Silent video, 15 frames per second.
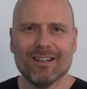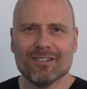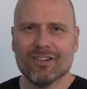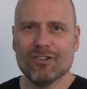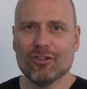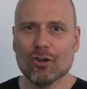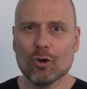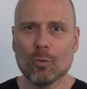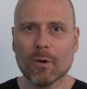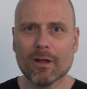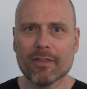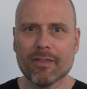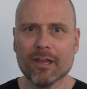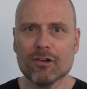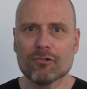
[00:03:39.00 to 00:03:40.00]
to do
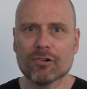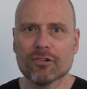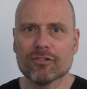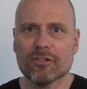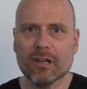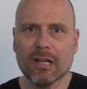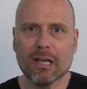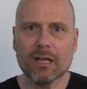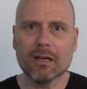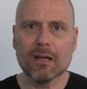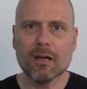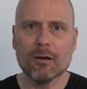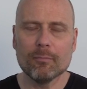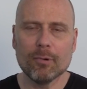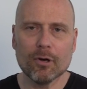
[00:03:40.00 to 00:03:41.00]
with interest
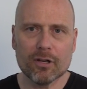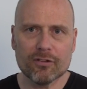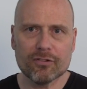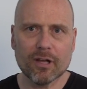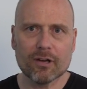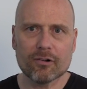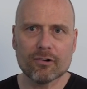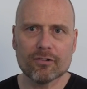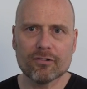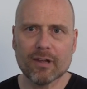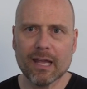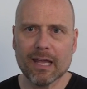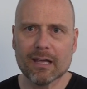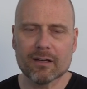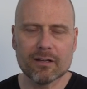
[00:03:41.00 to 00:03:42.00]
in Bernie Sanders
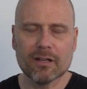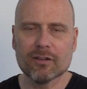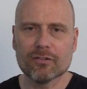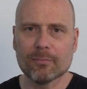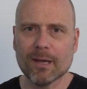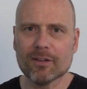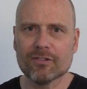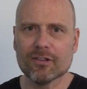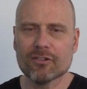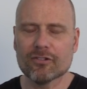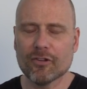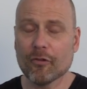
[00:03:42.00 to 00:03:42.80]
and his message.